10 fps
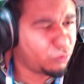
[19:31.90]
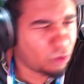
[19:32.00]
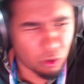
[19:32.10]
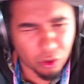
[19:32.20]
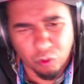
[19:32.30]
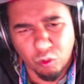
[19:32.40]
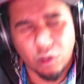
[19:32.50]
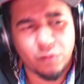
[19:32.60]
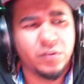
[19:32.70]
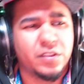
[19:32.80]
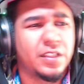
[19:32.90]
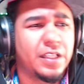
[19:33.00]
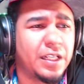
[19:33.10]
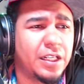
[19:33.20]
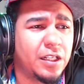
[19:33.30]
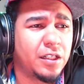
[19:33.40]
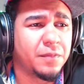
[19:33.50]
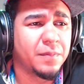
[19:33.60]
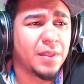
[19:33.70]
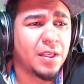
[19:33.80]
Nolan North was there.
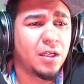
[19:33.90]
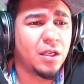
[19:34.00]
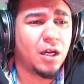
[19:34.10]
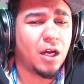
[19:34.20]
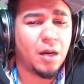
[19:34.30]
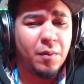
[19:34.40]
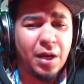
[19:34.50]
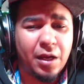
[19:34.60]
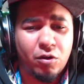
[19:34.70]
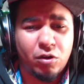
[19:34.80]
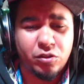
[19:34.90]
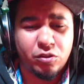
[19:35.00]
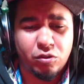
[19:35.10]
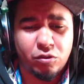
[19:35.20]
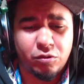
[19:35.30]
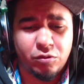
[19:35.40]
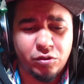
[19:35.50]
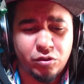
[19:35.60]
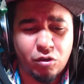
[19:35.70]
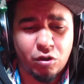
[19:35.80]
I also
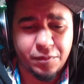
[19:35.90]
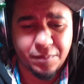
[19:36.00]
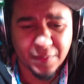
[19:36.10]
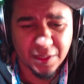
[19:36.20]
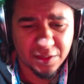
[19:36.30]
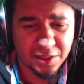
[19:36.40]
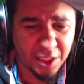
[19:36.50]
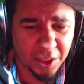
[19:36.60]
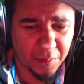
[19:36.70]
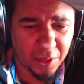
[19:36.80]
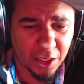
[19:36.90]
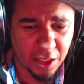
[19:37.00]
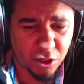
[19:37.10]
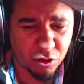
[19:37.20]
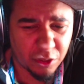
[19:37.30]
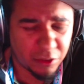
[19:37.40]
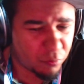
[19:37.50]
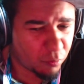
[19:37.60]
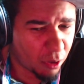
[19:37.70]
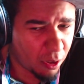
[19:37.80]
saw
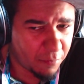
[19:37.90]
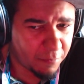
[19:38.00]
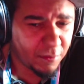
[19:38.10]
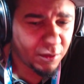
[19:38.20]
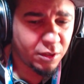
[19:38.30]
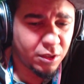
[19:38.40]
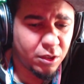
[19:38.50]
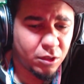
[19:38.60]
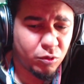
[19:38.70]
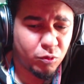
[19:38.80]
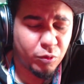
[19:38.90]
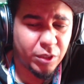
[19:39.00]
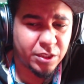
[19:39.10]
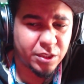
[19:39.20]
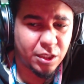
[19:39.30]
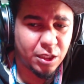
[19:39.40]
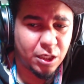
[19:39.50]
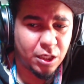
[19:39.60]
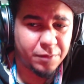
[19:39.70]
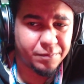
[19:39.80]
Chris Roth, which
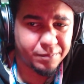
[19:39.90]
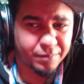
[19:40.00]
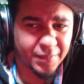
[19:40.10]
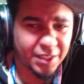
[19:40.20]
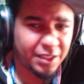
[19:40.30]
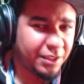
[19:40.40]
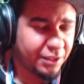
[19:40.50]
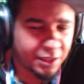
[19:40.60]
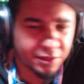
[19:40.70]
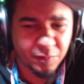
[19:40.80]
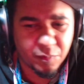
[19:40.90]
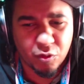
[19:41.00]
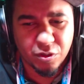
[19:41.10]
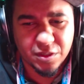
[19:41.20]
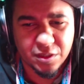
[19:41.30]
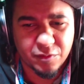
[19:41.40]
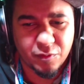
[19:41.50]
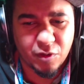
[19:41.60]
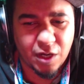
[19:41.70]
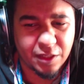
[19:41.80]
he does the voices
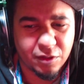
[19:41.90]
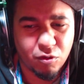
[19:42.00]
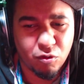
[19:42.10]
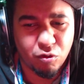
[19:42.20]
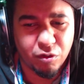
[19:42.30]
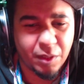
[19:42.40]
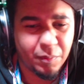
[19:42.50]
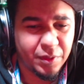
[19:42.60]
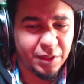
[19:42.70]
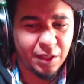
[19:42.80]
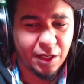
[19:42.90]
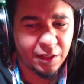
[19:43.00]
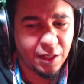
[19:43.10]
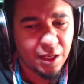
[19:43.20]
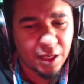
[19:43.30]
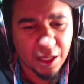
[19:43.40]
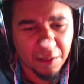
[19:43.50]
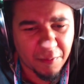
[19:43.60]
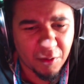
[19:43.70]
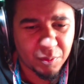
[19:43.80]
for like the old
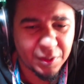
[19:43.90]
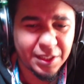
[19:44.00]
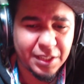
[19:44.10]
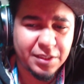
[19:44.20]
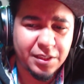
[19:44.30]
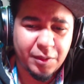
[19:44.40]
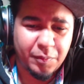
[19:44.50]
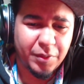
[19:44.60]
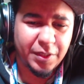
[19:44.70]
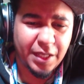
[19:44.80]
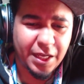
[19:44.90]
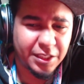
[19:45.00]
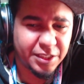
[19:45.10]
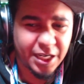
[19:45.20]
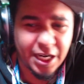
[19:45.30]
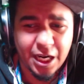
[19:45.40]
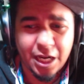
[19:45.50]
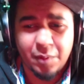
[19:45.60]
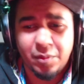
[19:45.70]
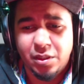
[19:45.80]
NFL Blitz, NBA
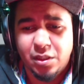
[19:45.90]
Jam,